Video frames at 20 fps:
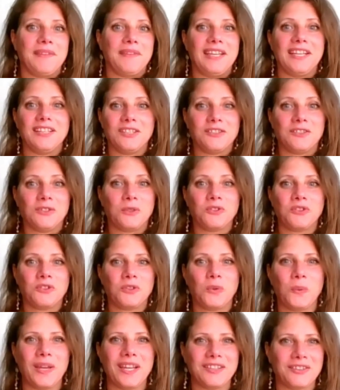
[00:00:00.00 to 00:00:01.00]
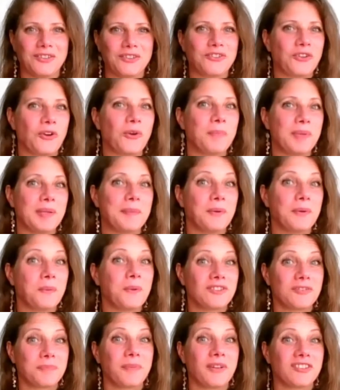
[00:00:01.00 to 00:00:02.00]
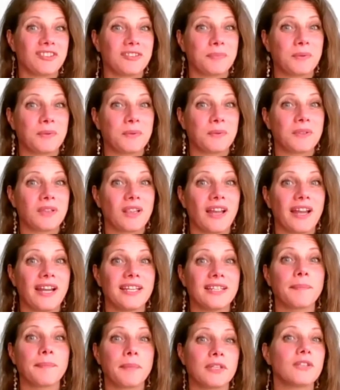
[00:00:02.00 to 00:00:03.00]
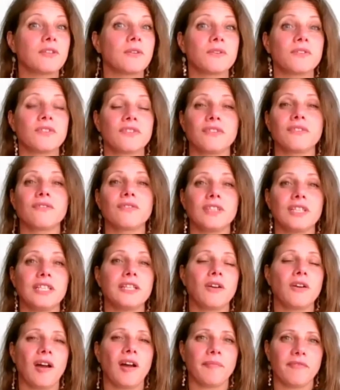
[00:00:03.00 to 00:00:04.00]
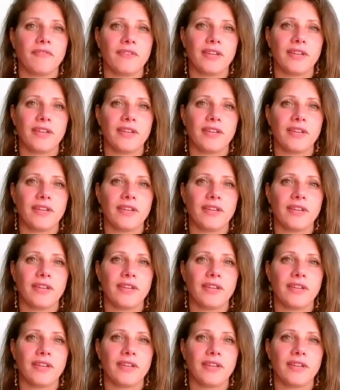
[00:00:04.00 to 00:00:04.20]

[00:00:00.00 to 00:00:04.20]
it is also a way to show people what's possible online, but it also really come,